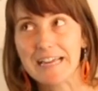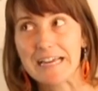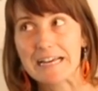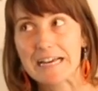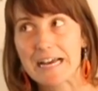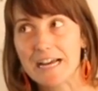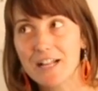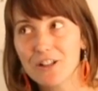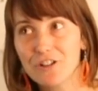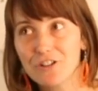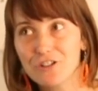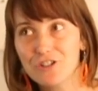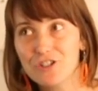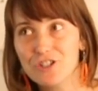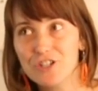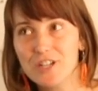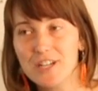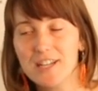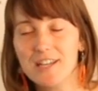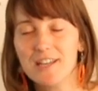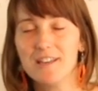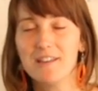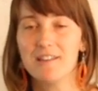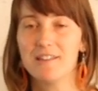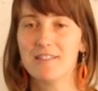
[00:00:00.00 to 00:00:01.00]

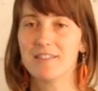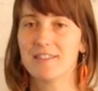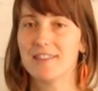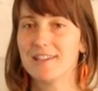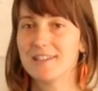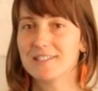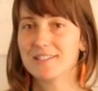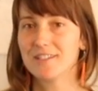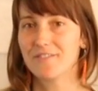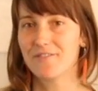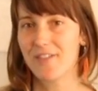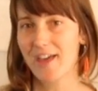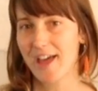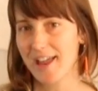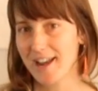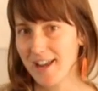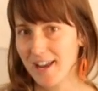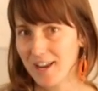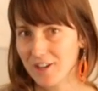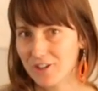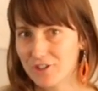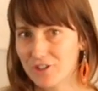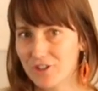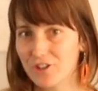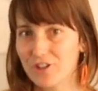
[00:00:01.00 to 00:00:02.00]
allergy, things of that
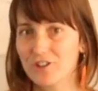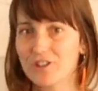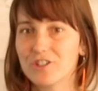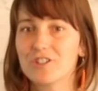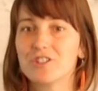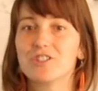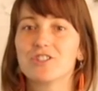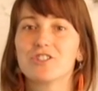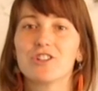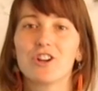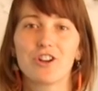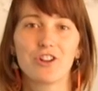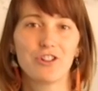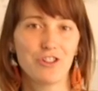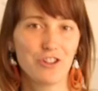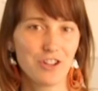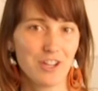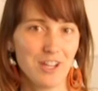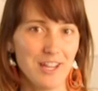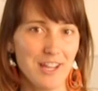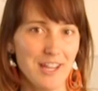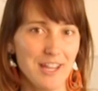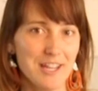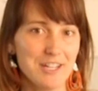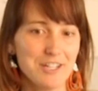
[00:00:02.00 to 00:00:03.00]
nature to start
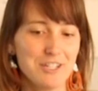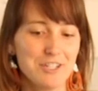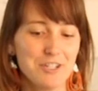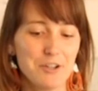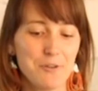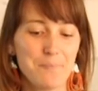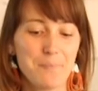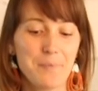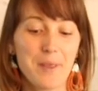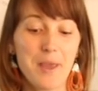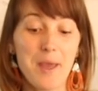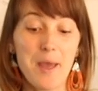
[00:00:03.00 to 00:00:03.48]
looking into.